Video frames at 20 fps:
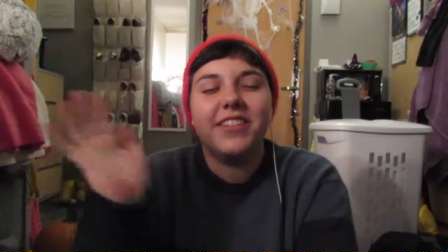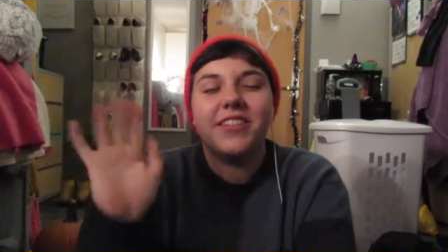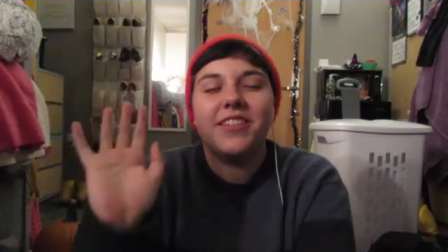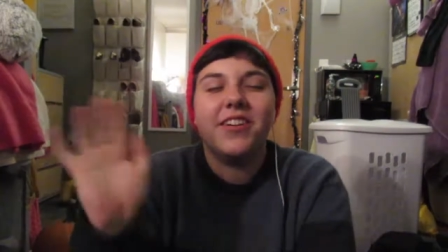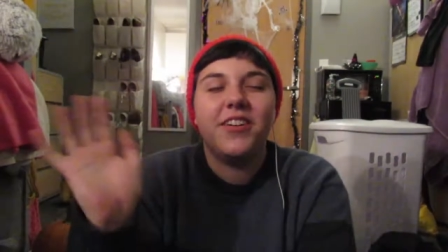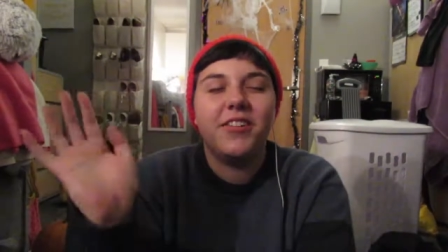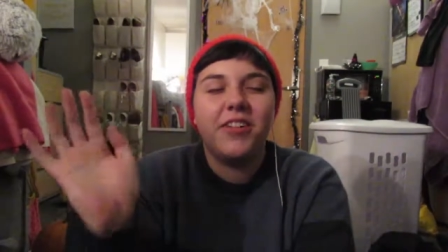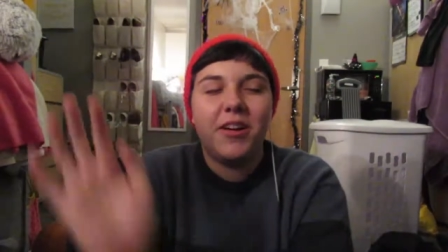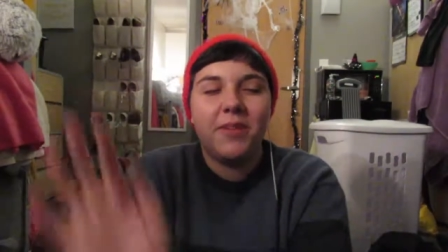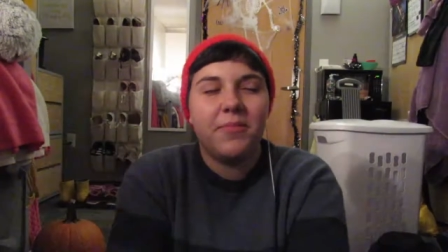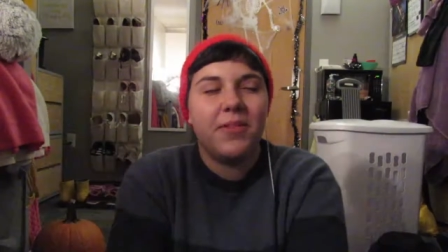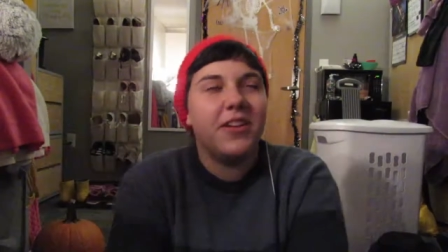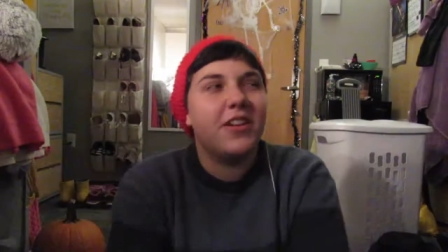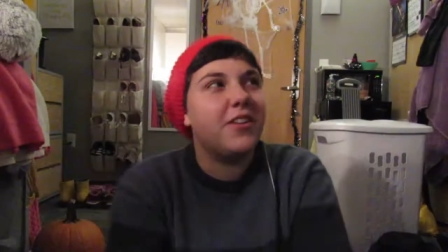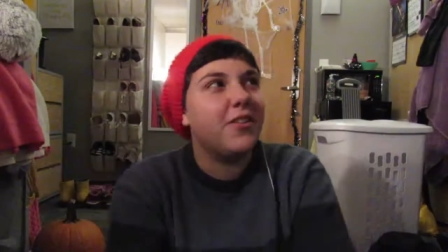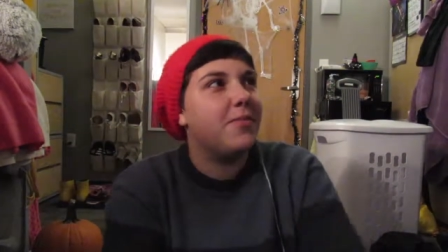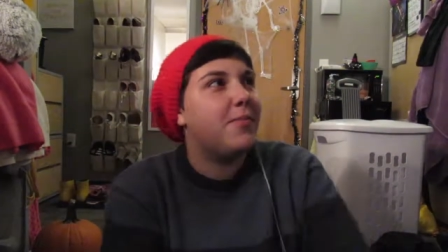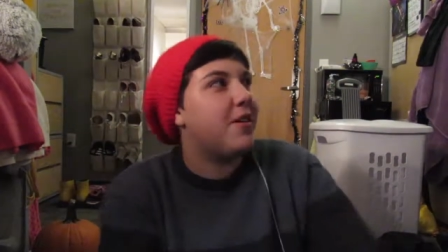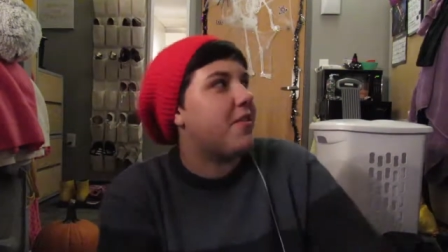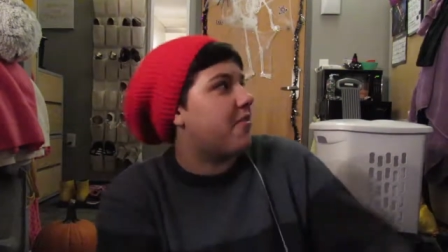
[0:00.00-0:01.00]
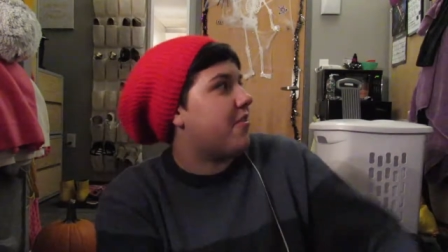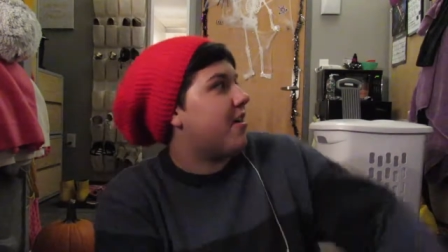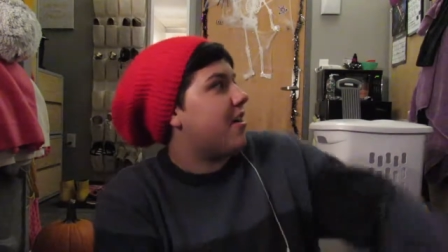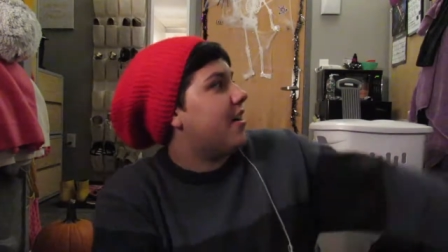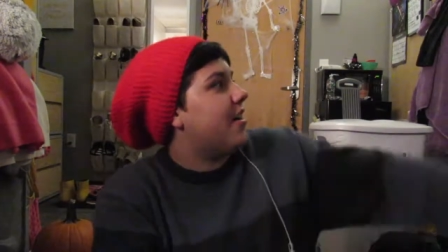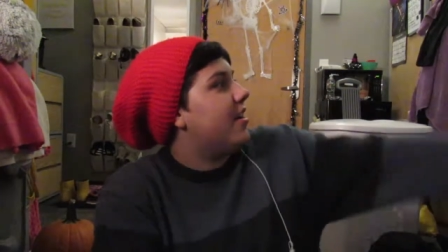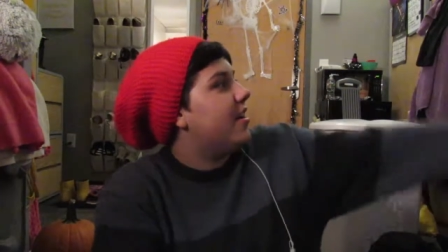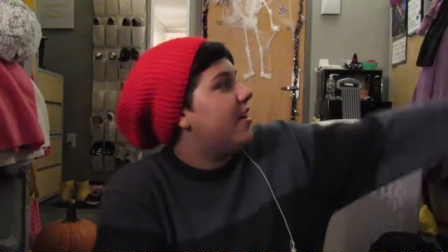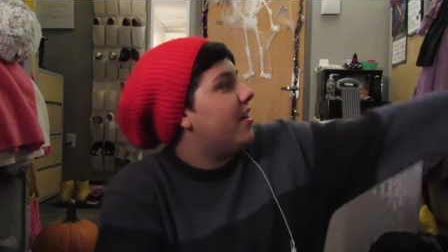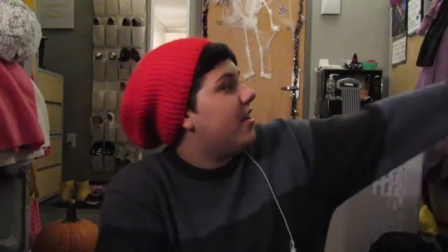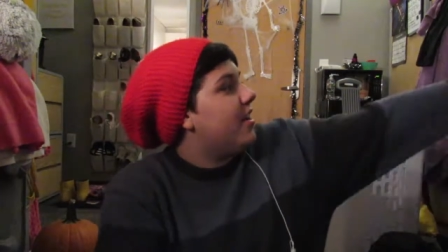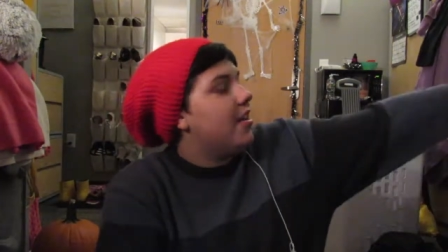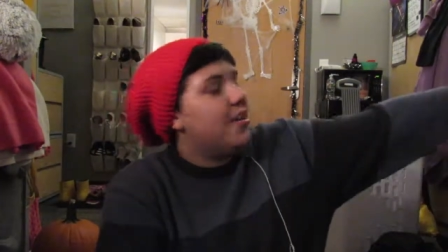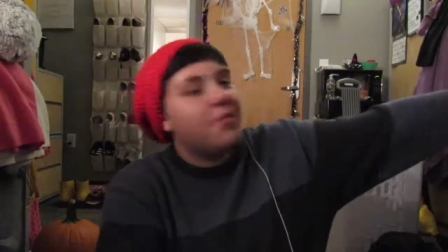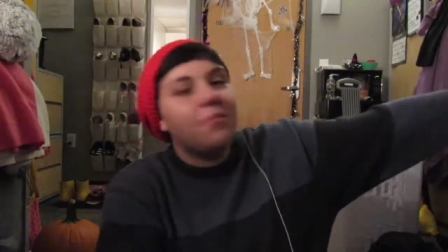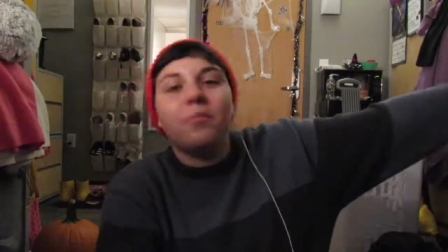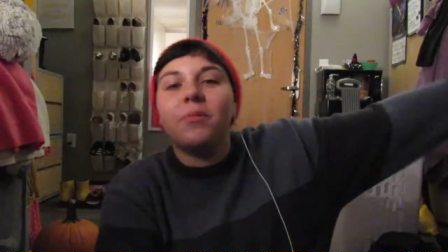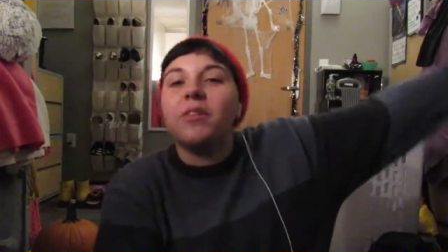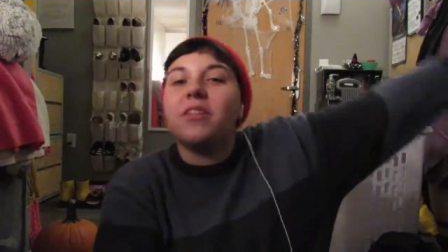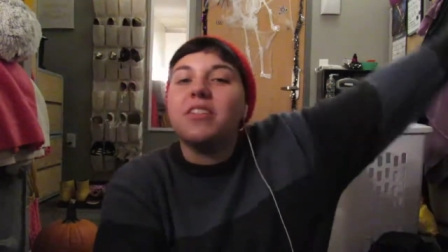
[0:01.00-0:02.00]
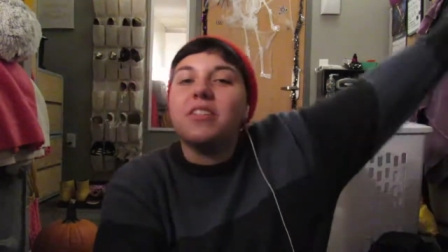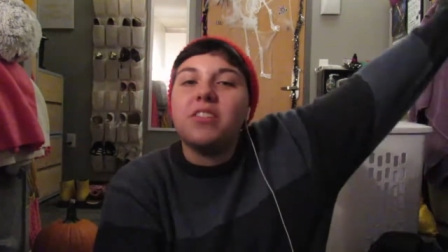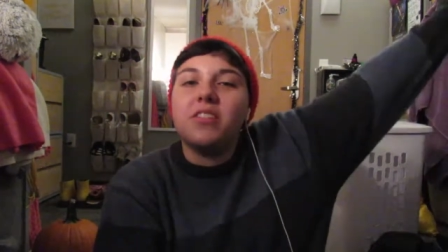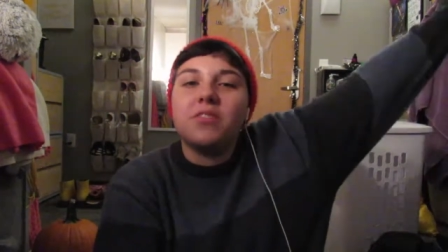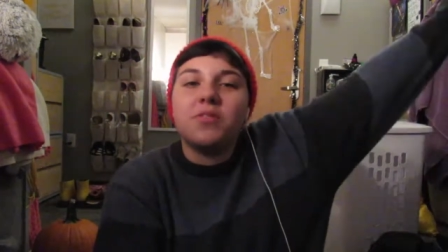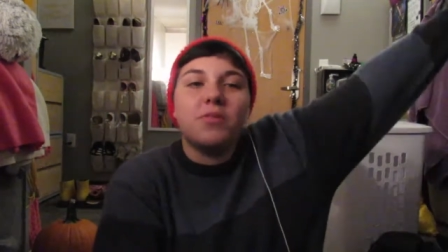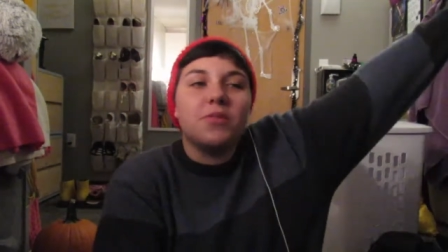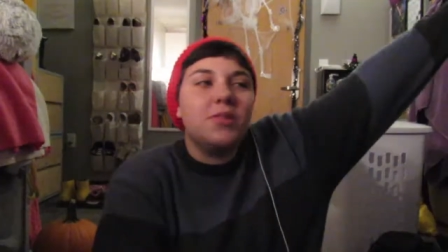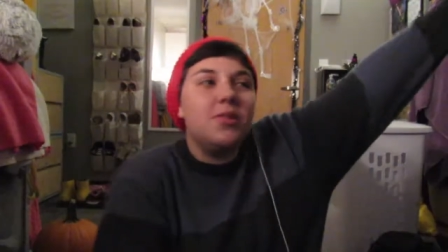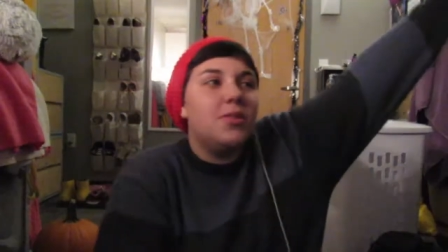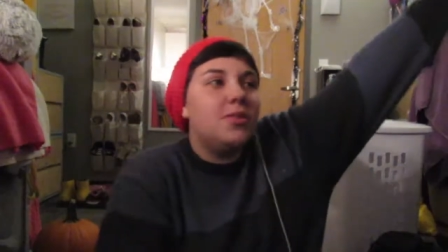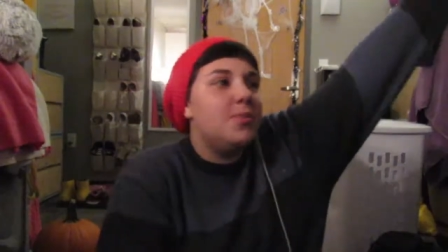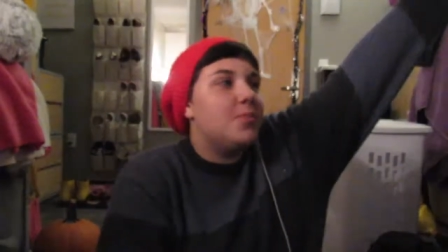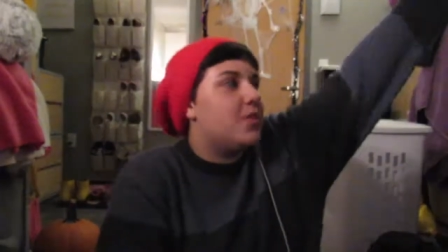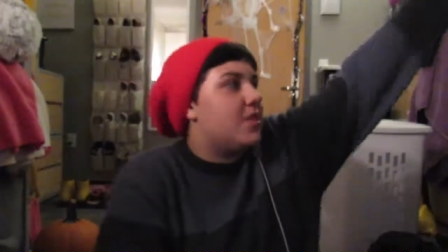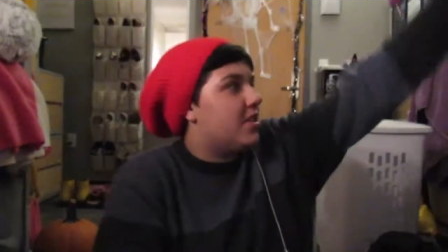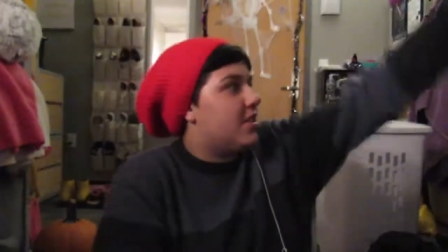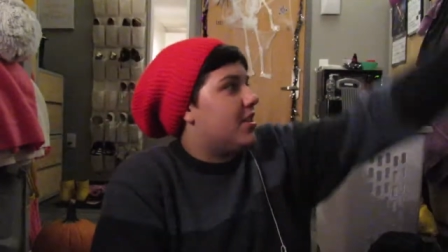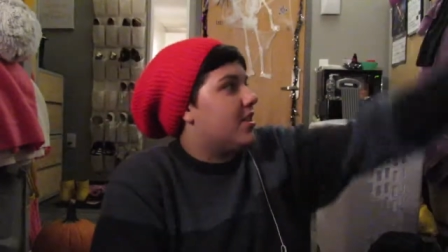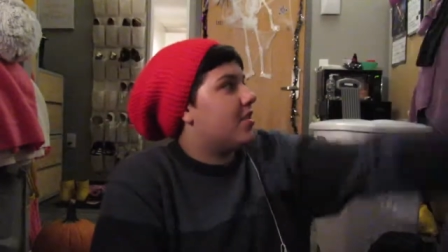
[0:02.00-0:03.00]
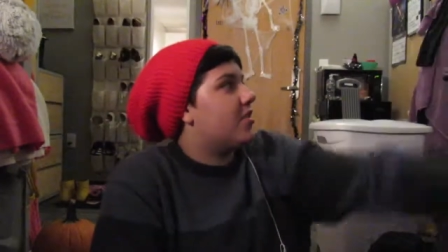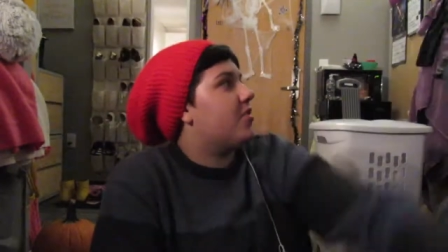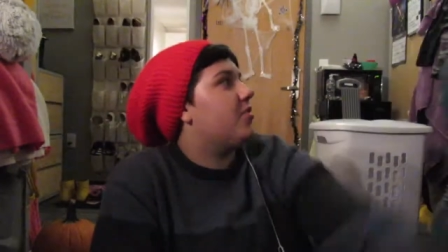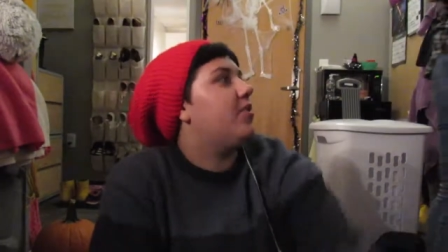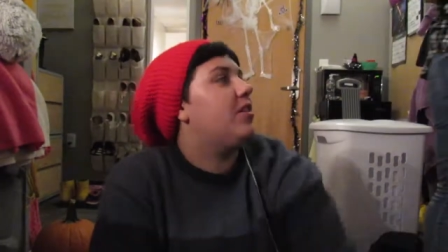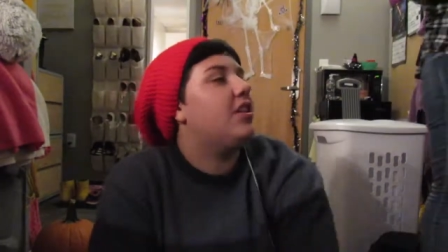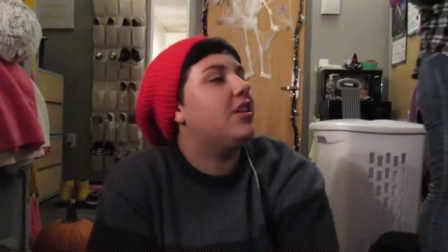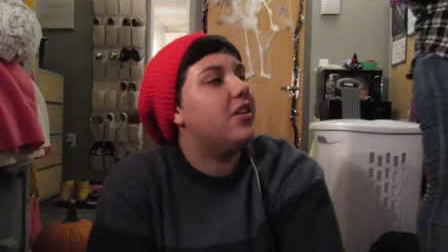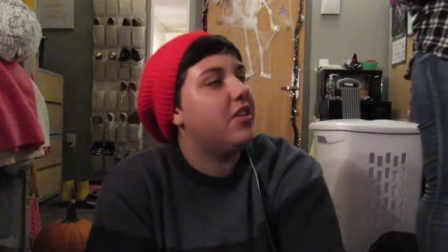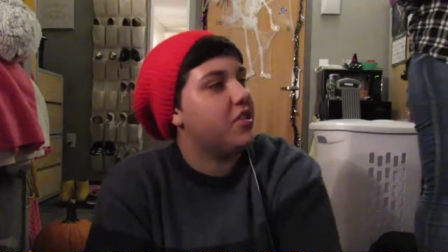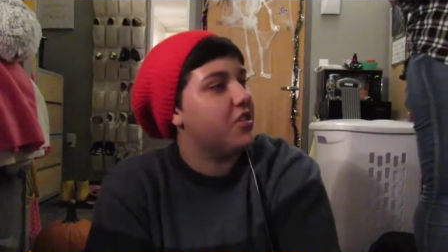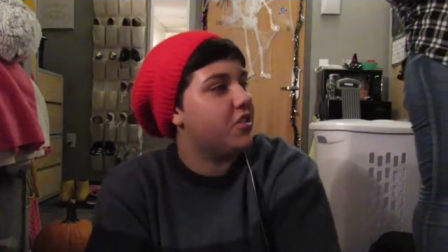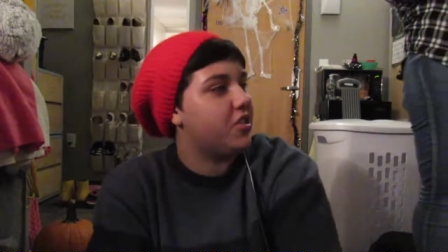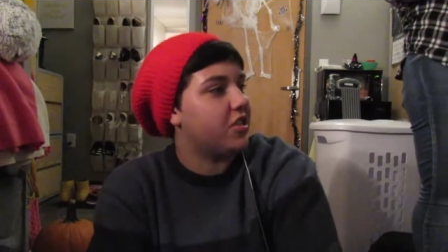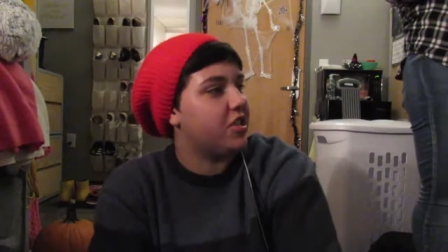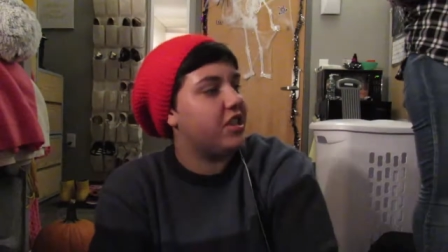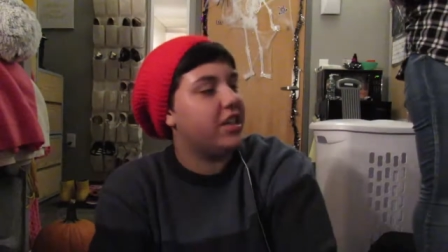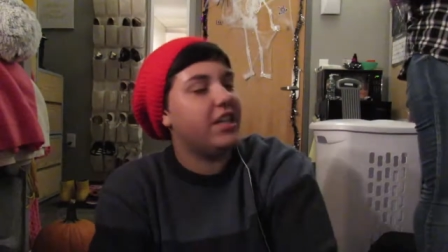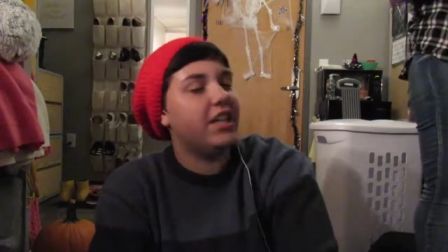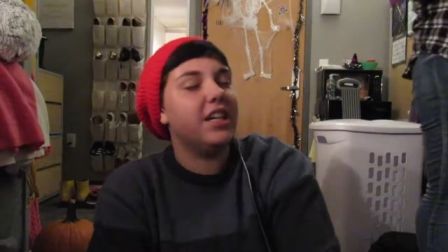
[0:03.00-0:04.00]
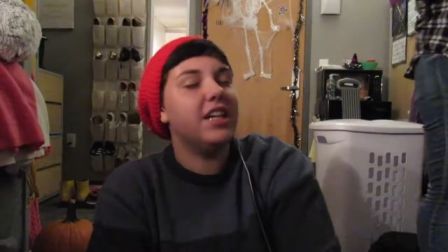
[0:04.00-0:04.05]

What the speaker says: so I'm here in my friend Marissa's room. She's here doing laundry.